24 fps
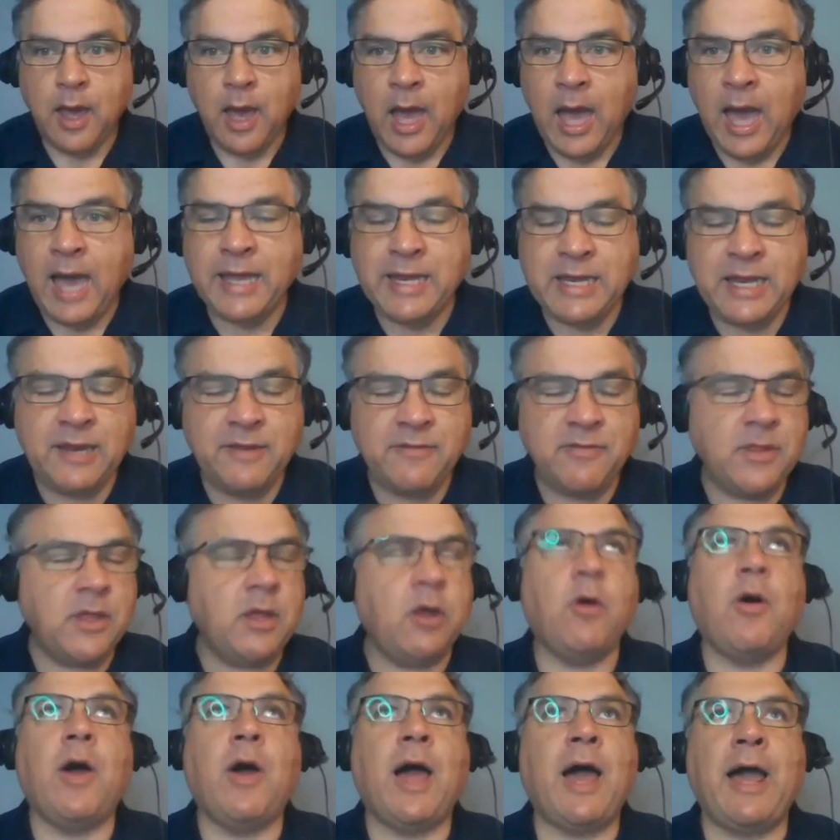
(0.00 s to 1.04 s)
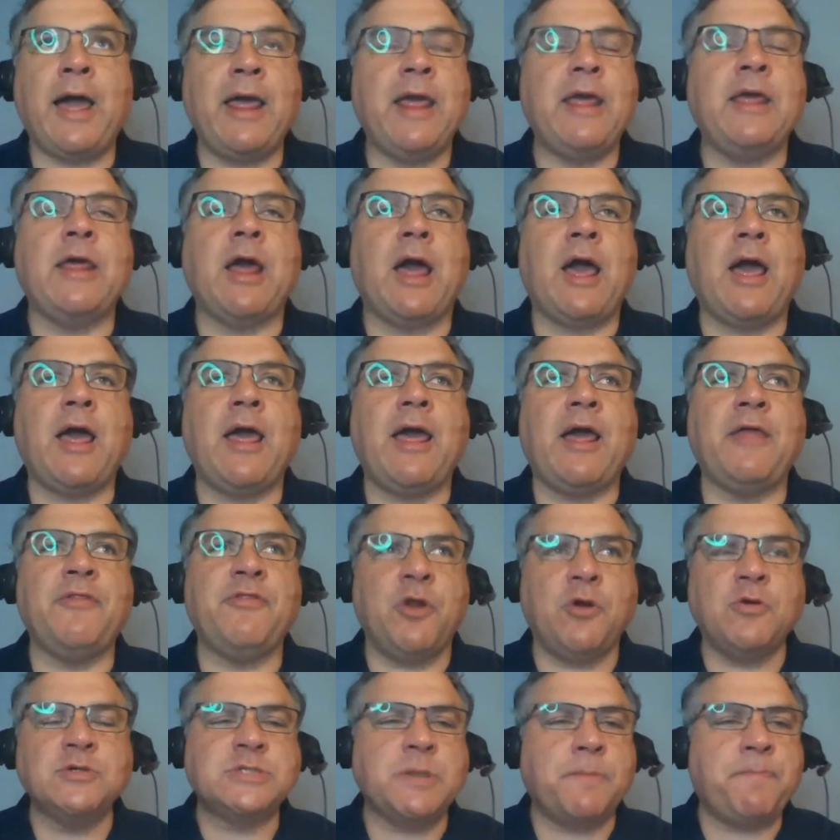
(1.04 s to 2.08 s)
I didn't, you know, I, eh,
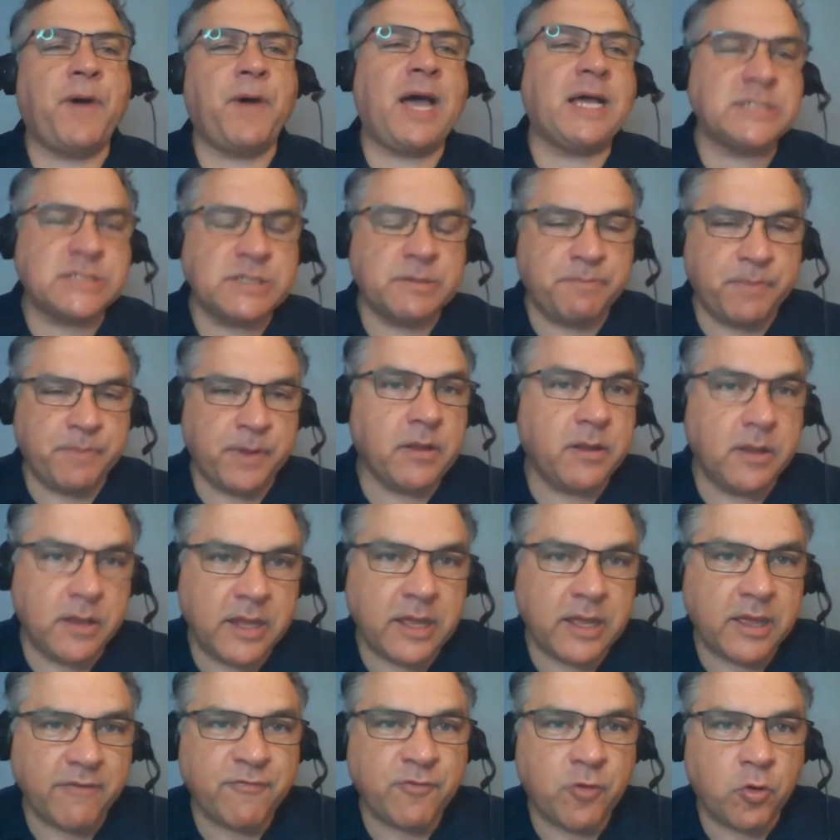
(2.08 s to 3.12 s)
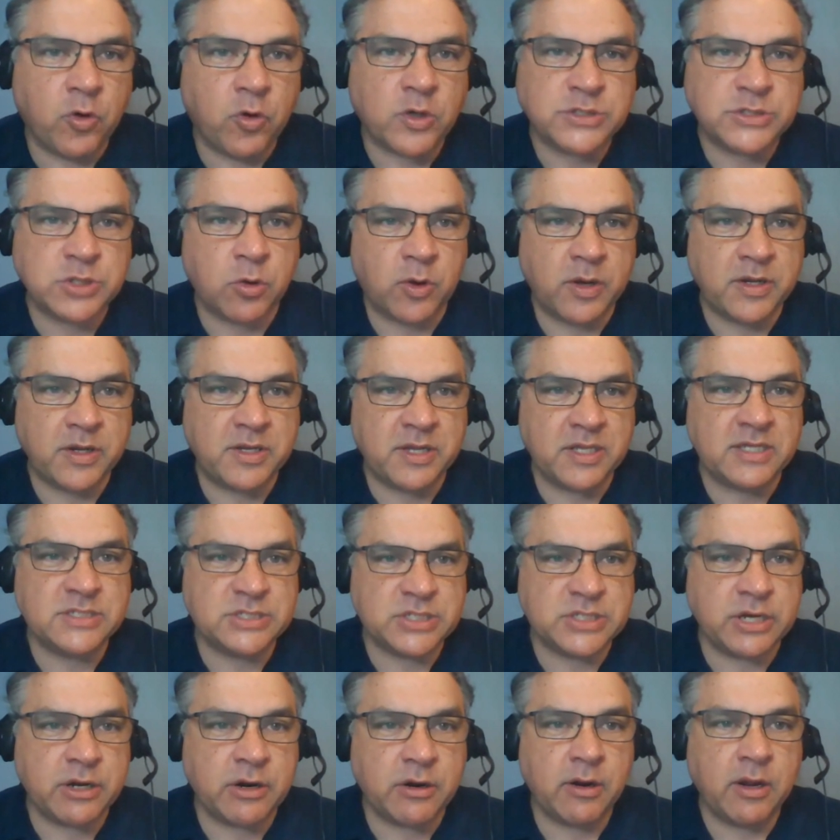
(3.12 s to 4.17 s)
there was a possibility, of course, going to
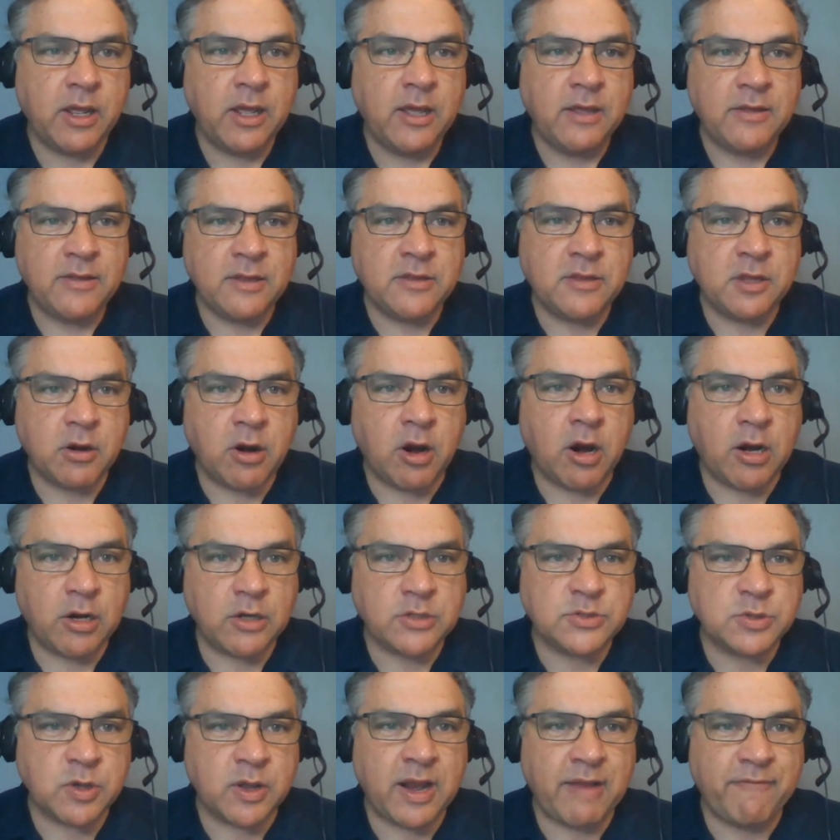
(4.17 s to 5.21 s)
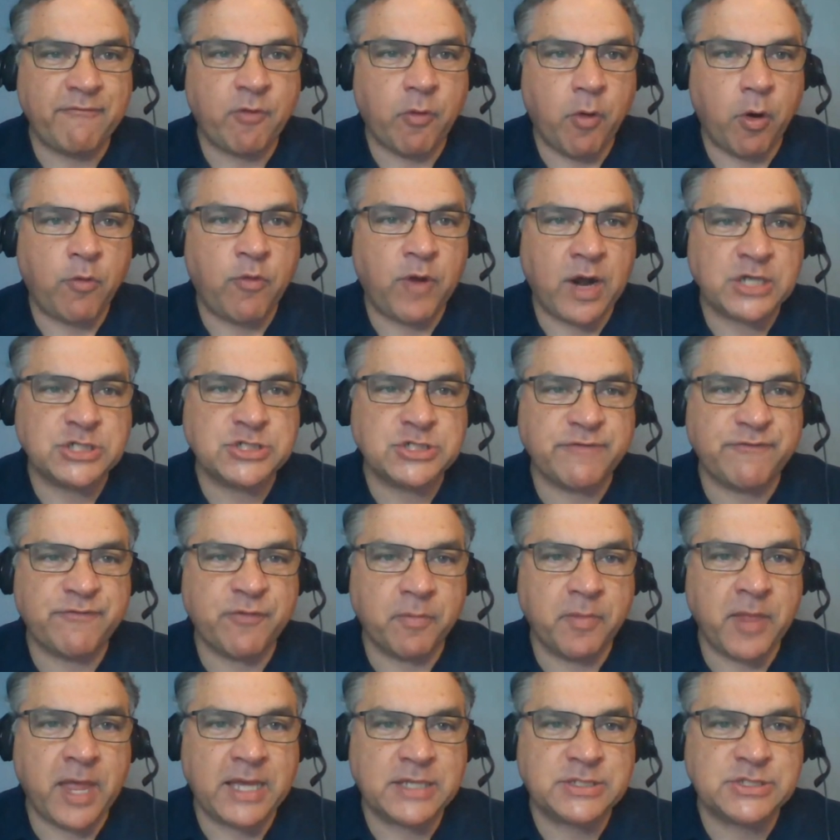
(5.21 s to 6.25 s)
this year that the Cardinals were going to have a regression
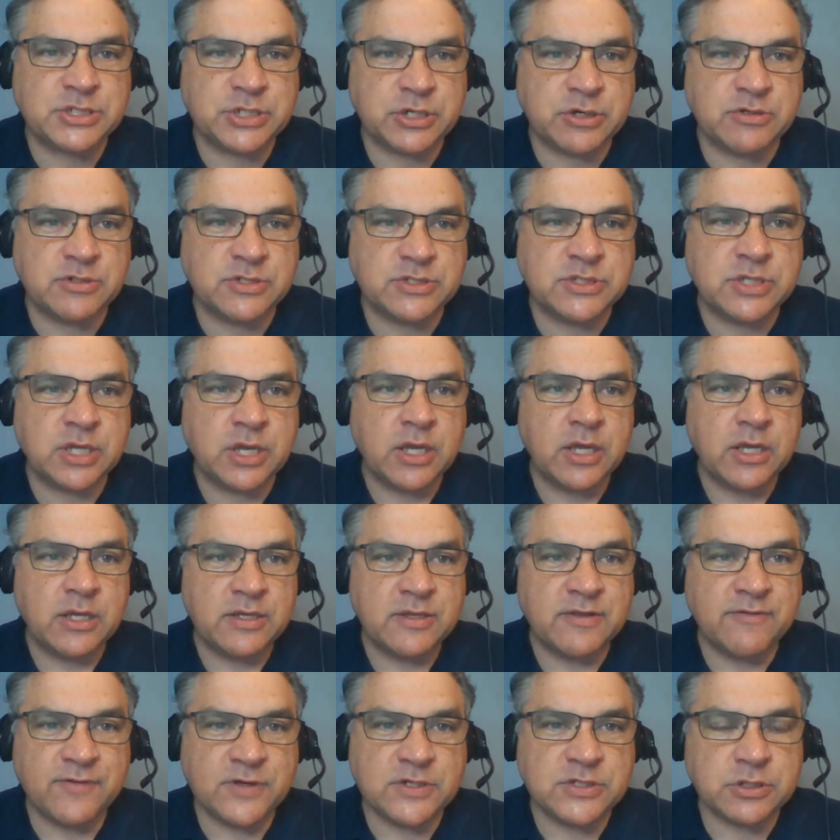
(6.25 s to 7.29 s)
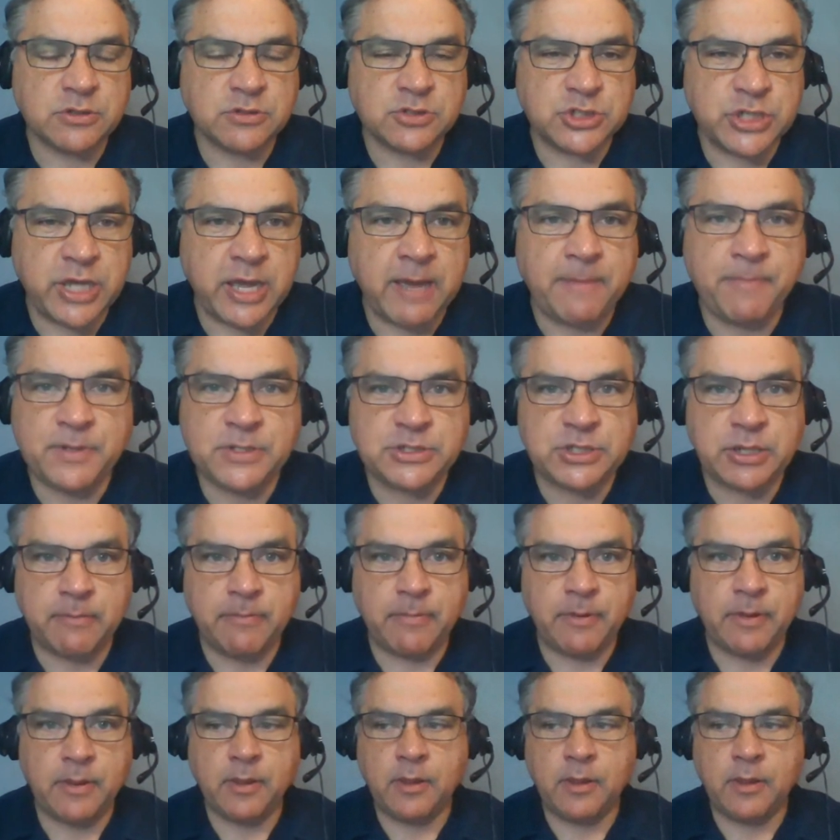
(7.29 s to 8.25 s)
from last year's divisional championship.